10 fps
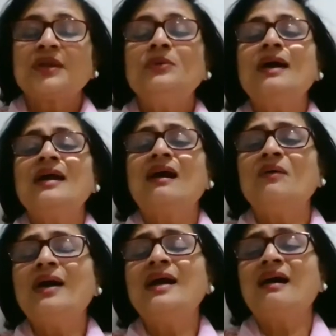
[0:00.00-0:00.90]
who
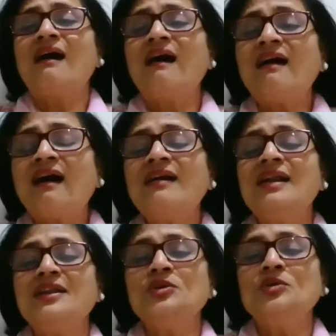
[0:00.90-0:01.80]
I
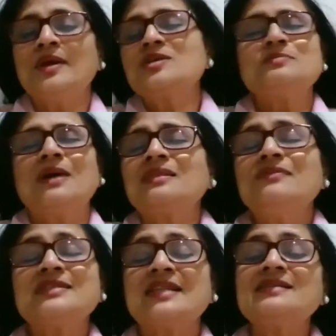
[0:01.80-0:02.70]
hardly knew, because Mata
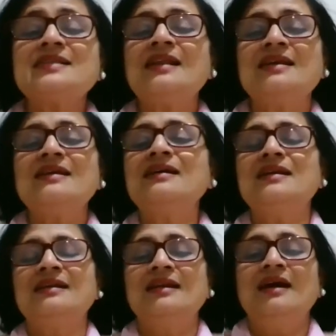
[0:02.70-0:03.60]
was less than a year
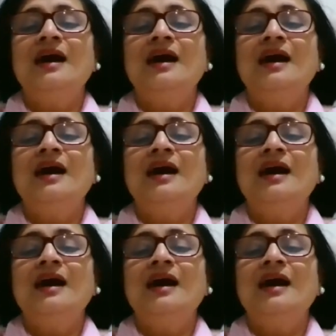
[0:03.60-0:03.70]
in